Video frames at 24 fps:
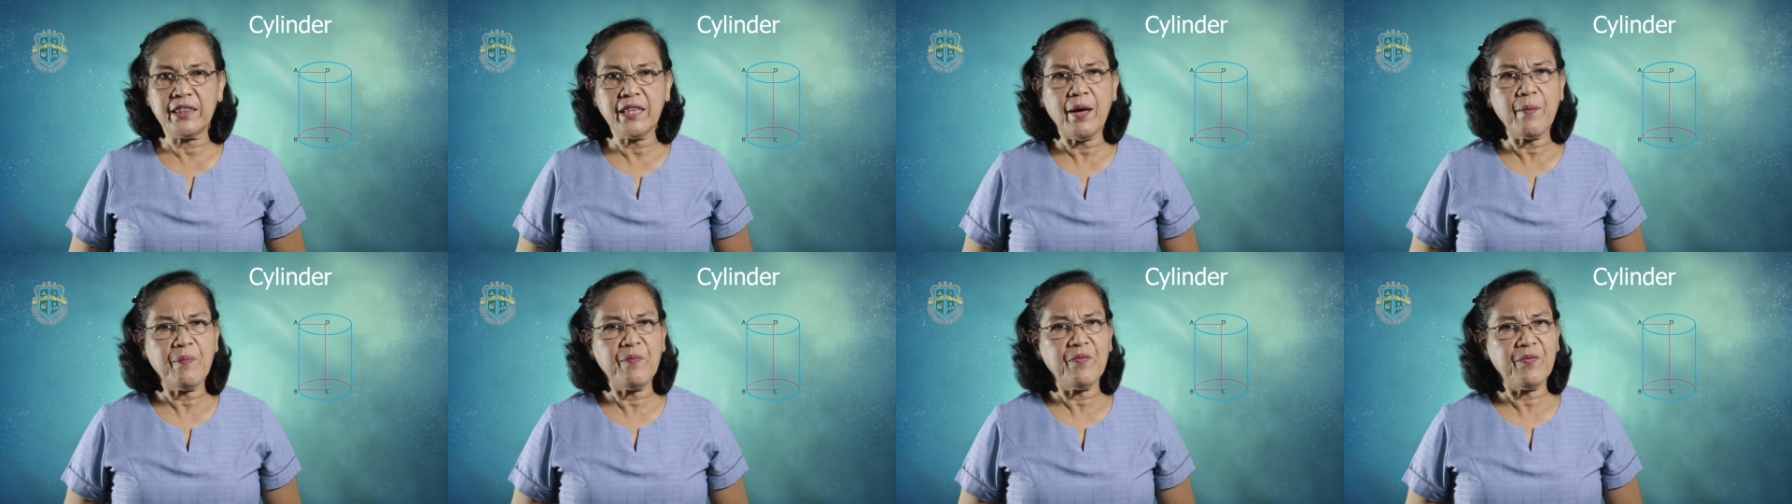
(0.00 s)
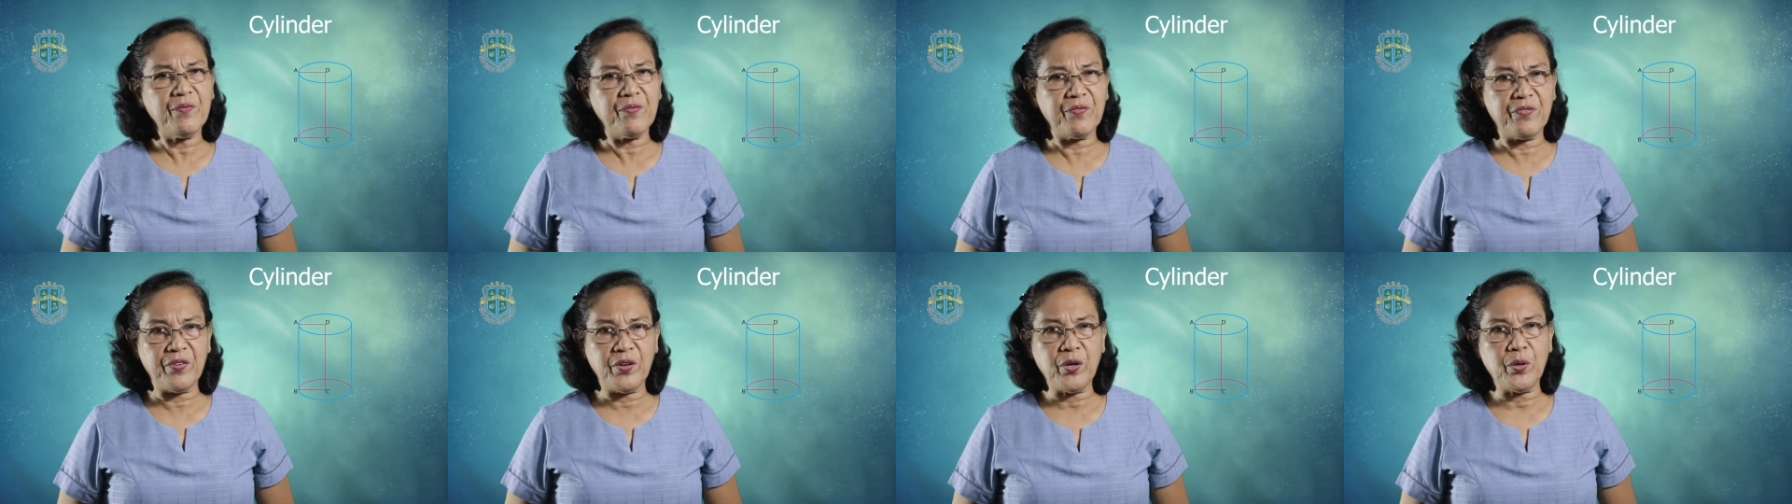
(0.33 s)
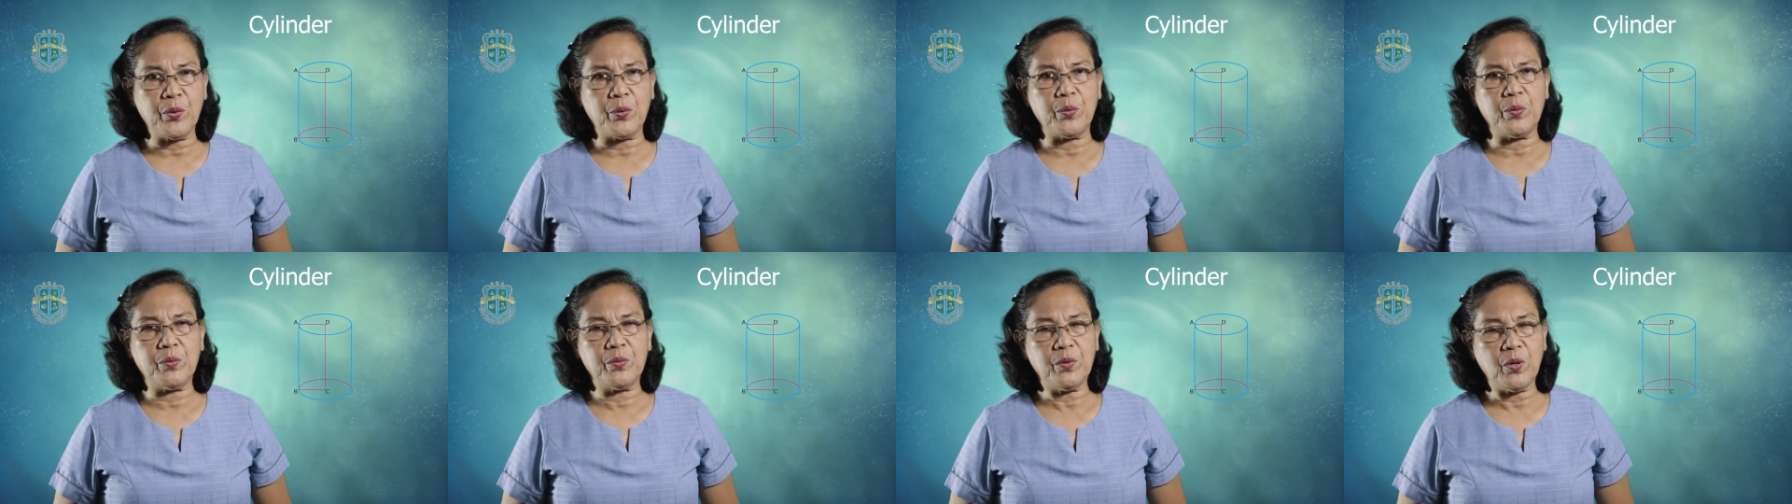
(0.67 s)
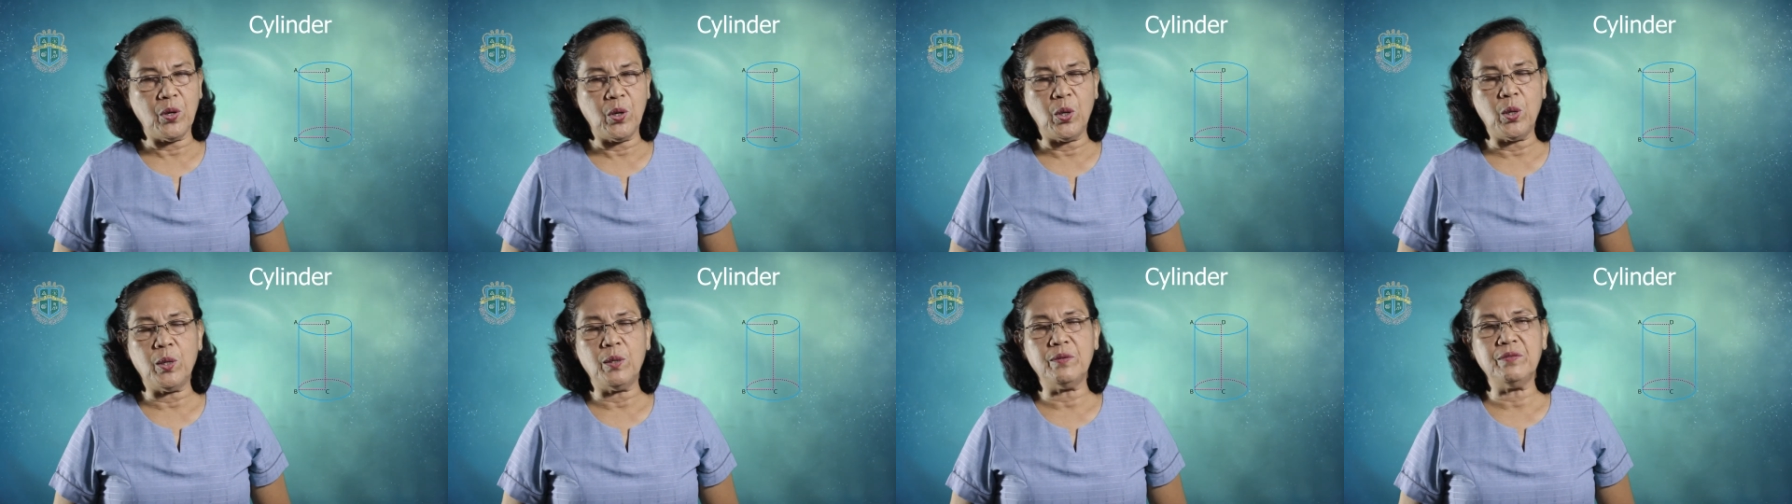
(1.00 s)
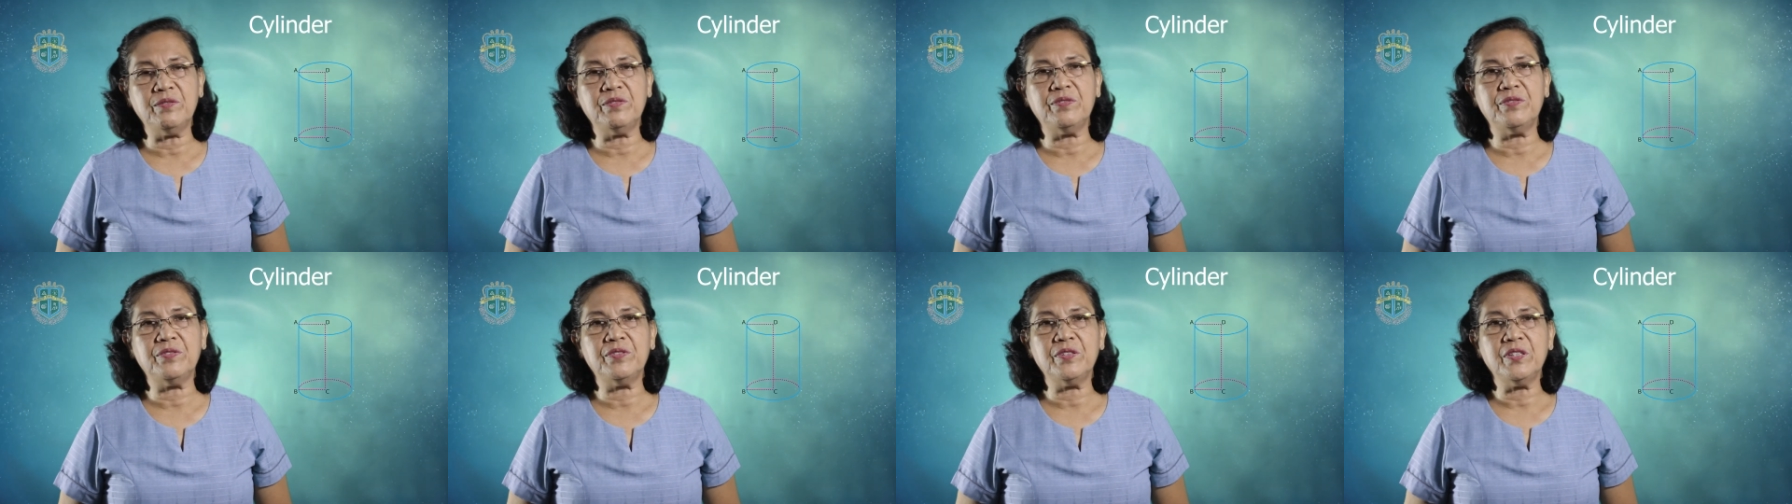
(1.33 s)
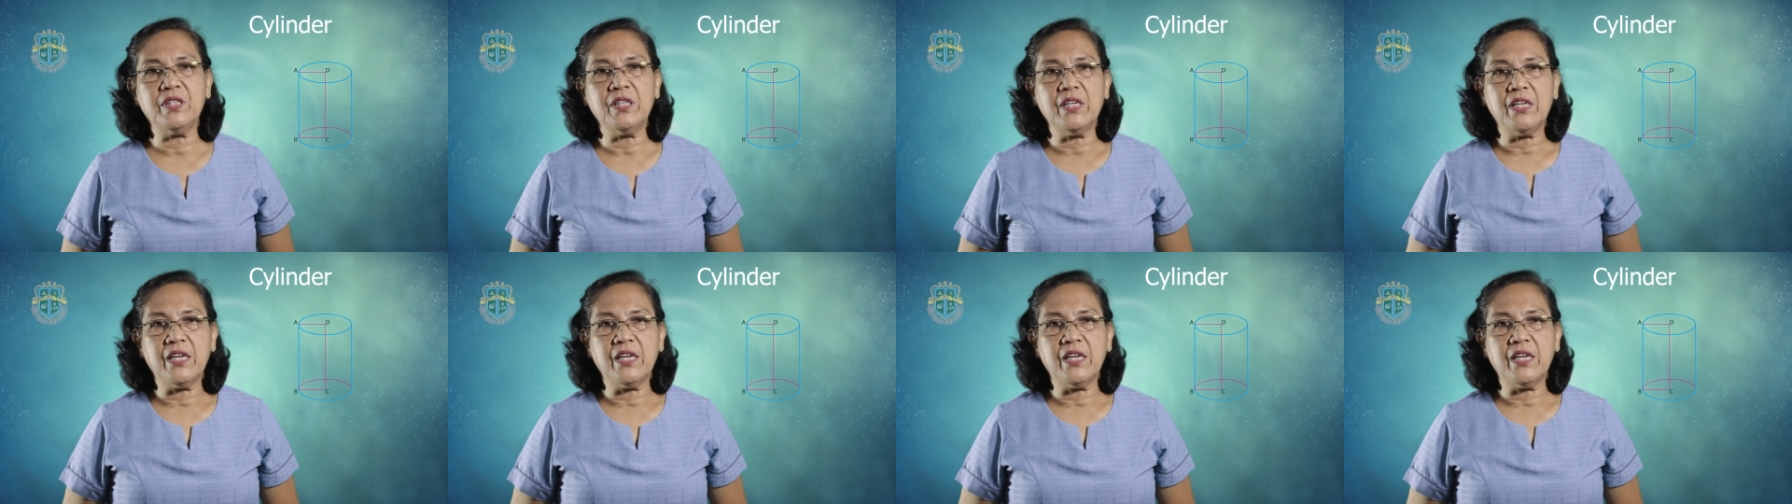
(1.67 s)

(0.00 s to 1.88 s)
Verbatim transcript: top view of